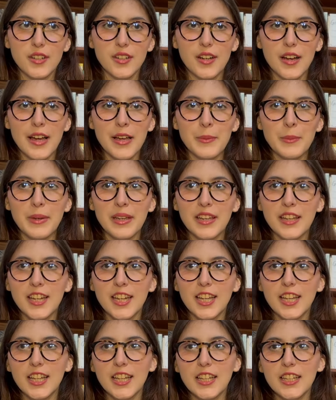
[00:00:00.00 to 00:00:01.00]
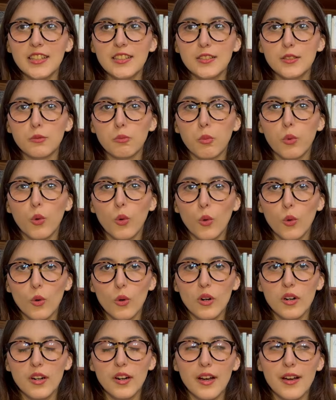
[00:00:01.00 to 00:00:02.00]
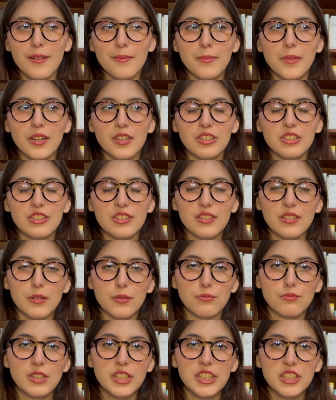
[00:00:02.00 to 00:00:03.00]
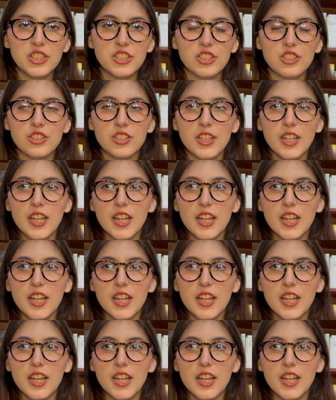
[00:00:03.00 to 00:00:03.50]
I mean, he's poor amongst the rich.